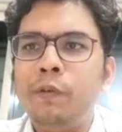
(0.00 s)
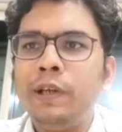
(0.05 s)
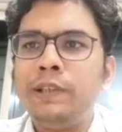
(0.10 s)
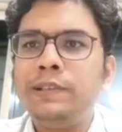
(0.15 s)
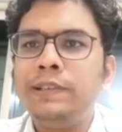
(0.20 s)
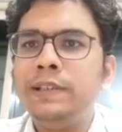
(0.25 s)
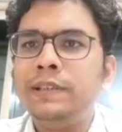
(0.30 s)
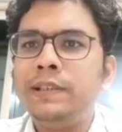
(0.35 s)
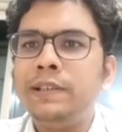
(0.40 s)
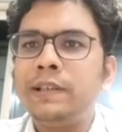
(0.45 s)
what
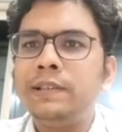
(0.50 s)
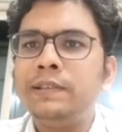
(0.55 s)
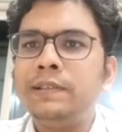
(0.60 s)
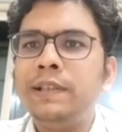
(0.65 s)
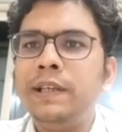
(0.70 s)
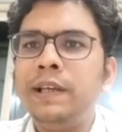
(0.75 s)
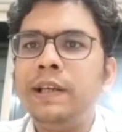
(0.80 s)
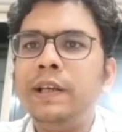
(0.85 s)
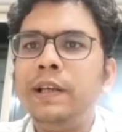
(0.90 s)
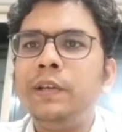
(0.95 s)
seizures
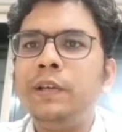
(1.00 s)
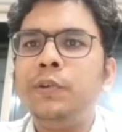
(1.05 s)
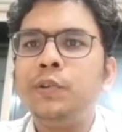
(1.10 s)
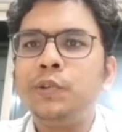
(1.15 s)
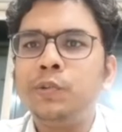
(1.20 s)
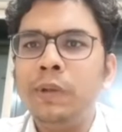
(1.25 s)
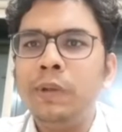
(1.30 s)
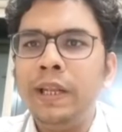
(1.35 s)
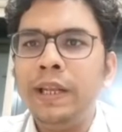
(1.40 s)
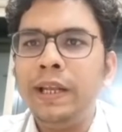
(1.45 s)
they
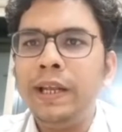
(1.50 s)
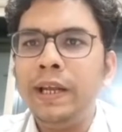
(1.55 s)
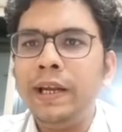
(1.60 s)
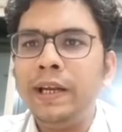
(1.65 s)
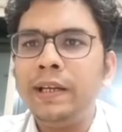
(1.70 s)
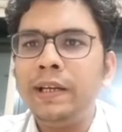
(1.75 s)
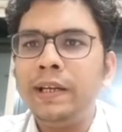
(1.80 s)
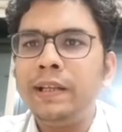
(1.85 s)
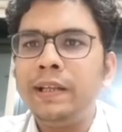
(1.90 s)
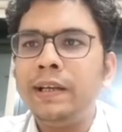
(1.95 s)
usually
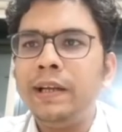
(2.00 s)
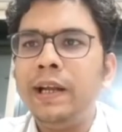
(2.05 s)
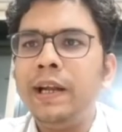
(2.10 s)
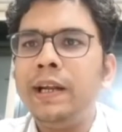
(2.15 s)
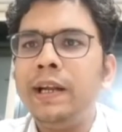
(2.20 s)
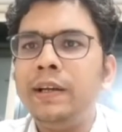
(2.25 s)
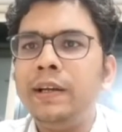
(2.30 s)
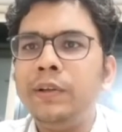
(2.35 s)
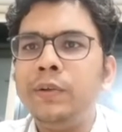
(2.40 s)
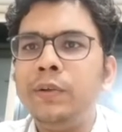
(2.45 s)
get,
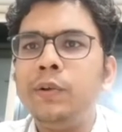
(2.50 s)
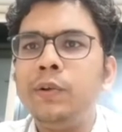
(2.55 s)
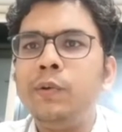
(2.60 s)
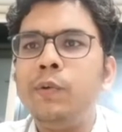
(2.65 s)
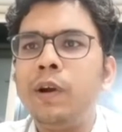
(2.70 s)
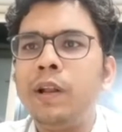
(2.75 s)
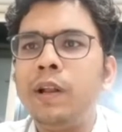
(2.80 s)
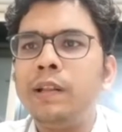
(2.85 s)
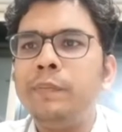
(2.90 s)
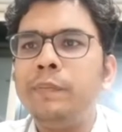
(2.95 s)
and you know
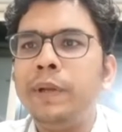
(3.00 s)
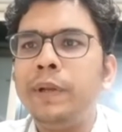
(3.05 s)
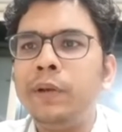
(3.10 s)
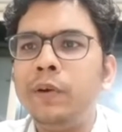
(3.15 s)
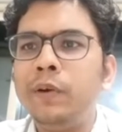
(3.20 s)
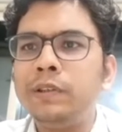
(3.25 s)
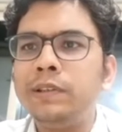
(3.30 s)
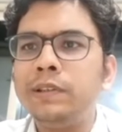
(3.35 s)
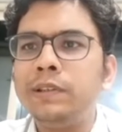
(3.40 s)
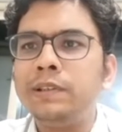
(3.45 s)
what are the
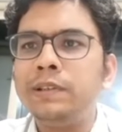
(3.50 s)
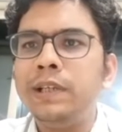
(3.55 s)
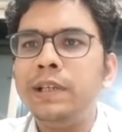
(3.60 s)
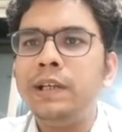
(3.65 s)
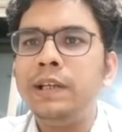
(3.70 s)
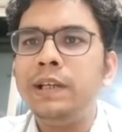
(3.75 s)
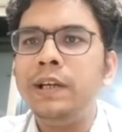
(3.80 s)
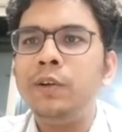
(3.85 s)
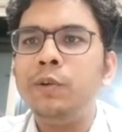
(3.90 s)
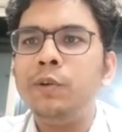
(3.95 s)
precautions
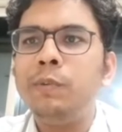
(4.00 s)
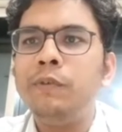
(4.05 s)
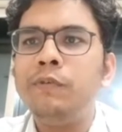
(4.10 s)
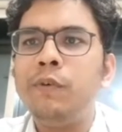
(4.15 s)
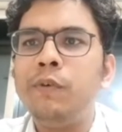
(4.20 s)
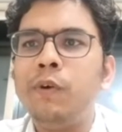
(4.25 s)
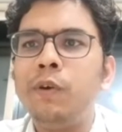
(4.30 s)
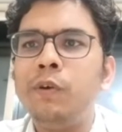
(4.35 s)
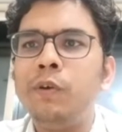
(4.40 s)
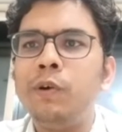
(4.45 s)
that need to be
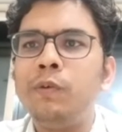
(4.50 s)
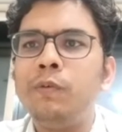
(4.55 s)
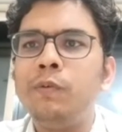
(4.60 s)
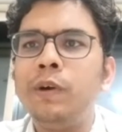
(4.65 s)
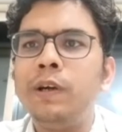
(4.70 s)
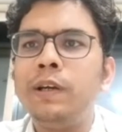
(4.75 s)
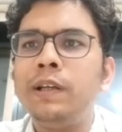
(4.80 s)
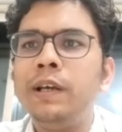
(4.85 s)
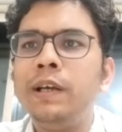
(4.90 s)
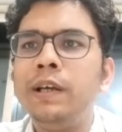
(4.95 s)
followed,
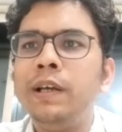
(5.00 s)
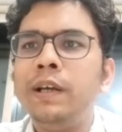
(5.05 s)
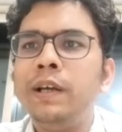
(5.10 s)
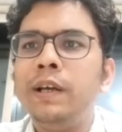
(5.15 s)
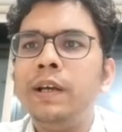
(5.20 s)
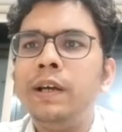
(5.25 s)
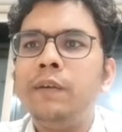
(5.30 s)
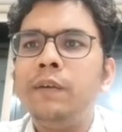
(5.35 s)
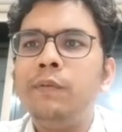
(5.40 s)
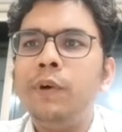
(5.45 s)

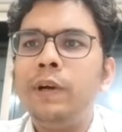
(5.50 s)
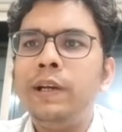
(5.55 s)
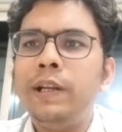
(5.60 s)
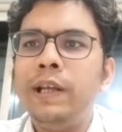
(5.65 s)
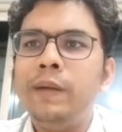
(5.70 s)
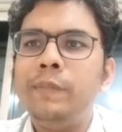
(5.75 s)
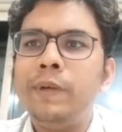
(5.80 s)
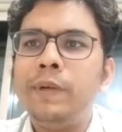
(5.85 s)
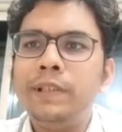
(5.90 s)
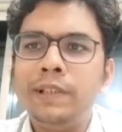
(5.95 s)
what
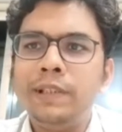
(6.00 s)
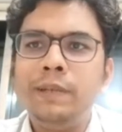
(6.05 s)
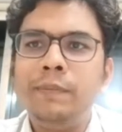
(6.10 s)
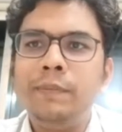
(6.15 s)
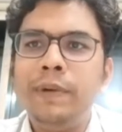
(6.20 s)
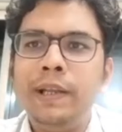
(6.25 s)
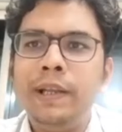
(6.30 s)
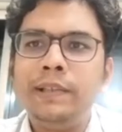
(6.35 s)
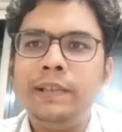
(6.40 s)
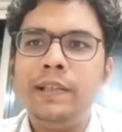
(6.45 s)
emergency
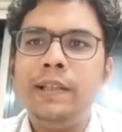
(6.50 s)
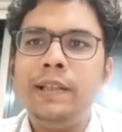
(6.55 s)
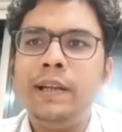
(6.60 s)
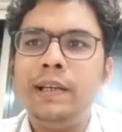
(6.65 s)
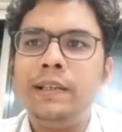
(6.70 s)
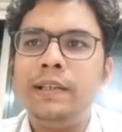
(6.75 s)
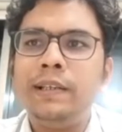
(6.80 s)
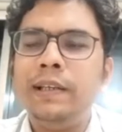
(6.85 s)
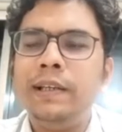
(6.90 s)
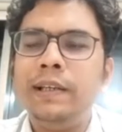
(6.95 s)
medicine
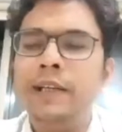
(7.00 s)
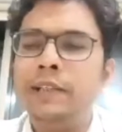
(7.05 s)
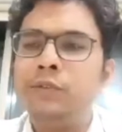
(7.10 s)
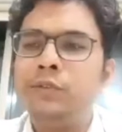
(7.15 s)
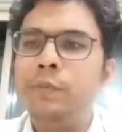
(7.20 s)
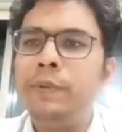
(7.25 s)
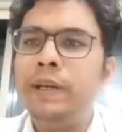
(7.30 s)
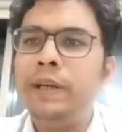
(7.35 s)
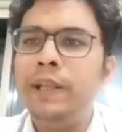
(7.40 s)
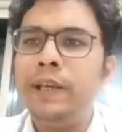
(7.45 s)
that needs
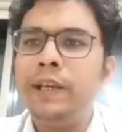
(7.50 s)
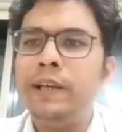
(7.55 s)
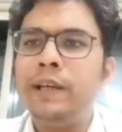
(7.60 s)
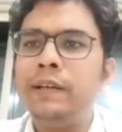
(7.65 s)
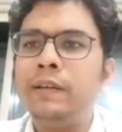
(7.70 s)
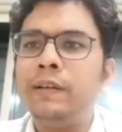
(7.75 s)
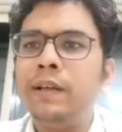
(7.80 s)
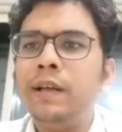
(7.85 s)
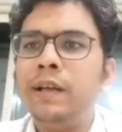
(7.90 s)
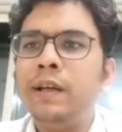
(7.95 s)
to be
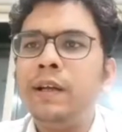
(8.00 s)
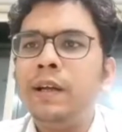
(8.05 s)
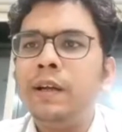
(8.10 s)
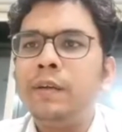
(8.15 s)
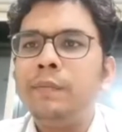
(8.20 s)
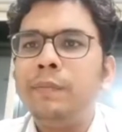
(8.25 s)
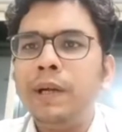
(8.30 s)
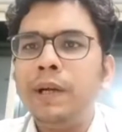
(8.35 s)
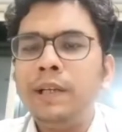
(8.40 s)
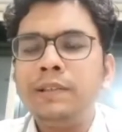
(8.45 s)
taken.
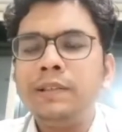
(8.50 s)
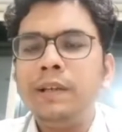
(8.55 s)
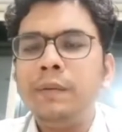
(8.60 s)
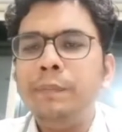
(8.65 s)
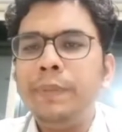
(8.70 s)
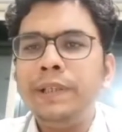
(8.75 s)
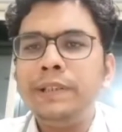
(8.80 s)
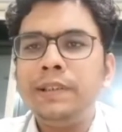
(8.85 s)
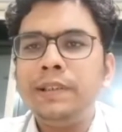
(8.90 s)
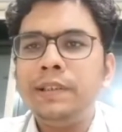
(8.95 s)
But
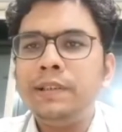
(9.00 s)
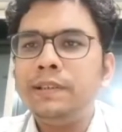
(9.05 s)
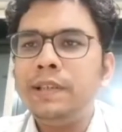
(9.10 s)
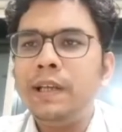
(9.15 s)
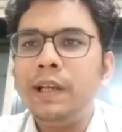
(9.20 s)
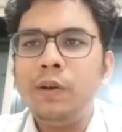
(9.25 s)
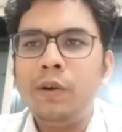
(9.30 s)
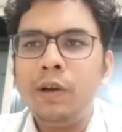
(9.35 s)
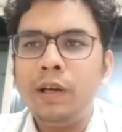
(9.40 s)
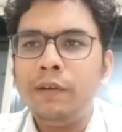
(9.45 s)
some patients
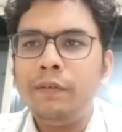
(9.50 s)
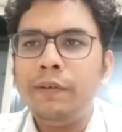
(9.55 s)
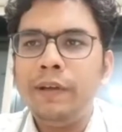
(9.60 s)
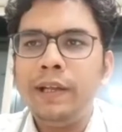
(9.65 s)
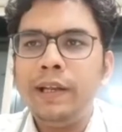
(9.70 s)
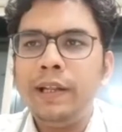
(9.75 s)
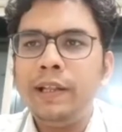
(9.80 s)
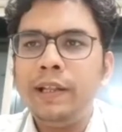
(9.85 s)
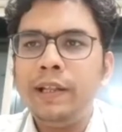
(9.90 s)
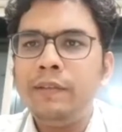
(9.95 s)
are not
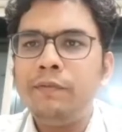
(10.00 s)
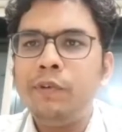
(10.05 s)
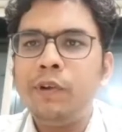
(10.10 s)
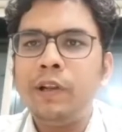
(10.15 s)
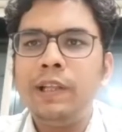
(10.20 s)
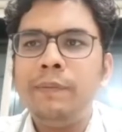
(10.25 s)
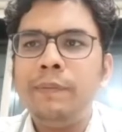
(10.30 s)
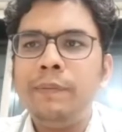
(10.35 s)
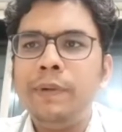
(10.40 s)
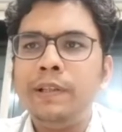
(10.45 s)
aware, and
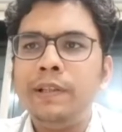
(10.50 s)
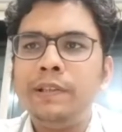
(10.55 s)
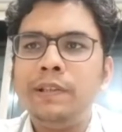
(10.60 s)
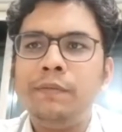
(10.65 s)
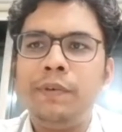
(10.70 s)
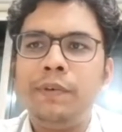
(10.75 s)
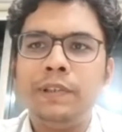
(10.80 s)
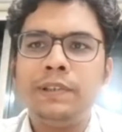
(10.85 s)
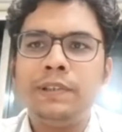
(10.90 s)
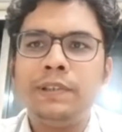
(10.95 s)
for them it is
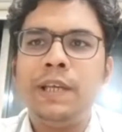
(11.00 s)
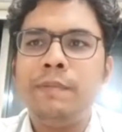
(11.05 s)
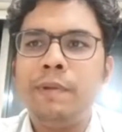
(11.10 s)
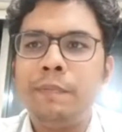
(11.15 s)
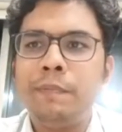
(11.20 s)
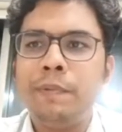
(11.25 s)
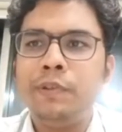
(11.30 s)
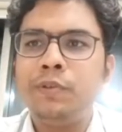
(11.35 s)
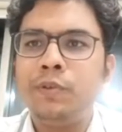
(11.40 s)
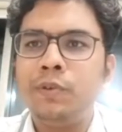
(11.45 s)
a first time
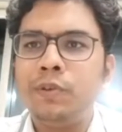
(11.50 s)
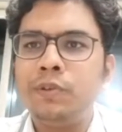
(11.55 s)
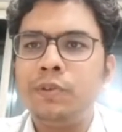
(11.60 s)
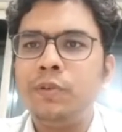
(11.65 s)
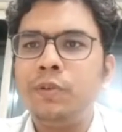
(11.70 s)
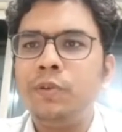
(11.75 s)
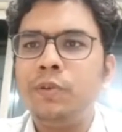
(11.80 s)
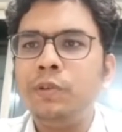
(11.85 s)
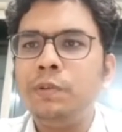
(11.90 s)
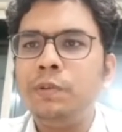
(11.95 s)
episode.
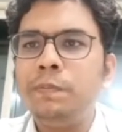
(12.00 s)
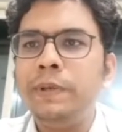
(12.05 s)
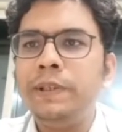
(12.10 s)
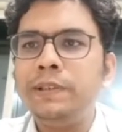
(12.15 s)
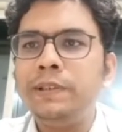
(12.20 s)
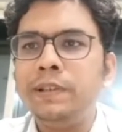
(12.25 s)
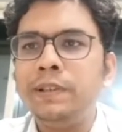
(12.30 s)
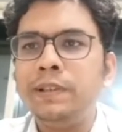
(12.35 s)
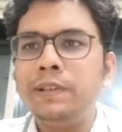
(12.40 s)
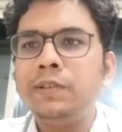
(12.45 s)
So those
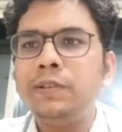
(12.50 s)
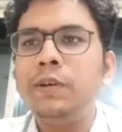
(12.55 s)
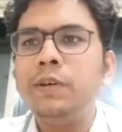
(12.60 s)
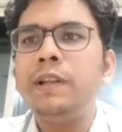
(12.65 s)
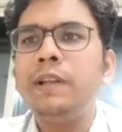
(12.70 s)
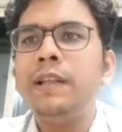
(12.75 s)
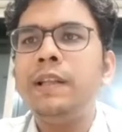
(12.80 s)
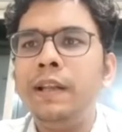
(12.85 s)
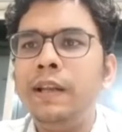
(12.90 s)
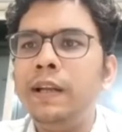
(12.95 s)
patients
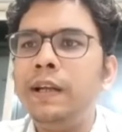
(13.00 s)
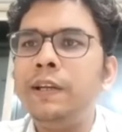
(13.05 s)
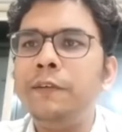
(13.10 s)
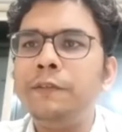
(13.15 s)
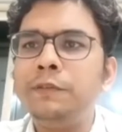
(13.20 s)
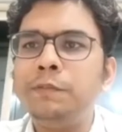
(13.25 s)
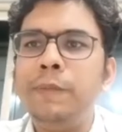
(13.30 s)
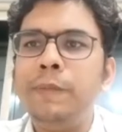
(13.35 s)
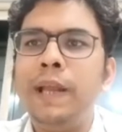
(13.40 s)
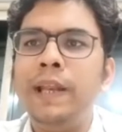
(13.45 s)
or their
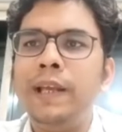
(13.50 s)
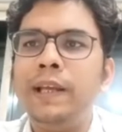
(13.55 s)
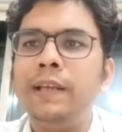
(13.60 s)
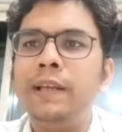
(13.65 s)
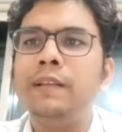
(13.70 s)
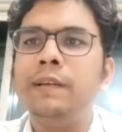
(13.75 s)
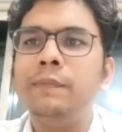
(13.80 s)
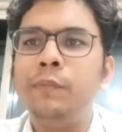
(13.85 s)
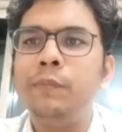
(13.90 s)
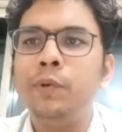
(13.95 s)
relatives panic
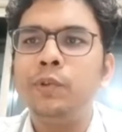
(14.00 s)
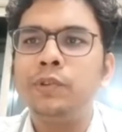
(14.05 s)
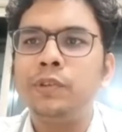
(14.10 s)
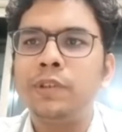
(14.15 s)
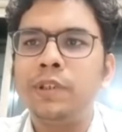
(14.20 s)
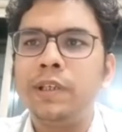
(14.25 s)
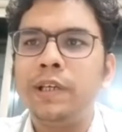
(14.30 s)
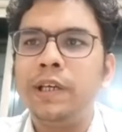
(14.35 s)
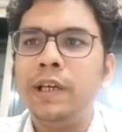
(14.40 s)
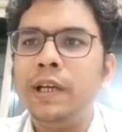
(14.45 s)
the most.